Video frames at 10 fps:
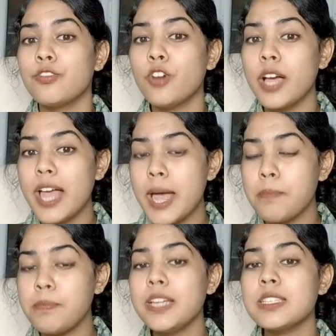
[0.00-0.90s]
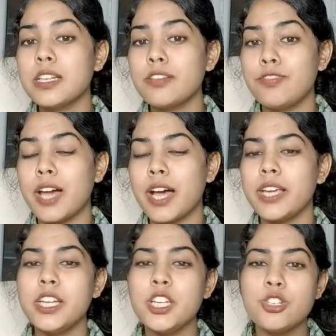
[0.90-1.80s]
for airplanes that
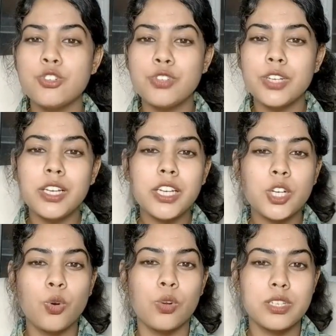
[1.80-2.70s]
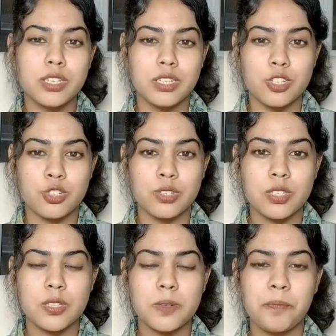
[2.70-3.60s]
fly in really cold
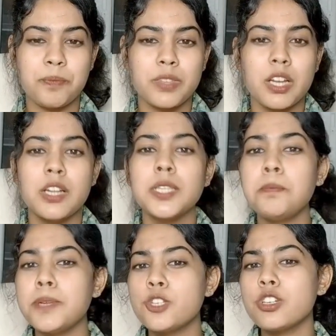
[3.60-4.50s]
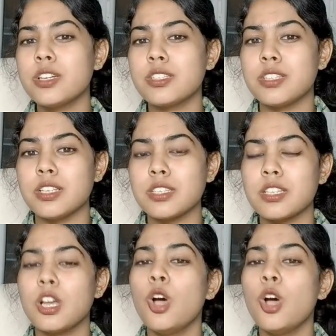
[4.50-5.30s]
conditions. The picture is this.